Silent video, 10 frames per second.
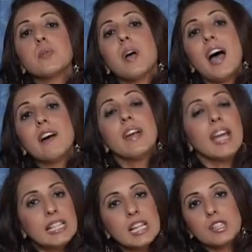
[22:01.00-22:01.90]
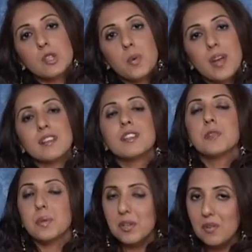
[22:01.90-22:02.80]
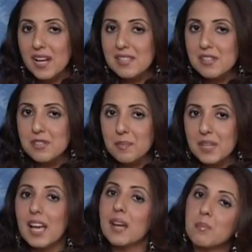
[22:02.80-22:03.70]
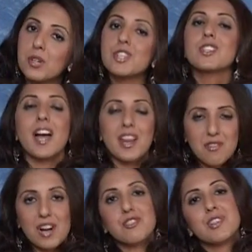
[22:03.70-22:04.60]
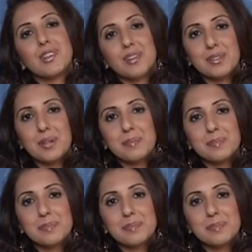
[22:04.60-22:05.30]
you have any other queries, you can write into me at munisha@rajshri.com.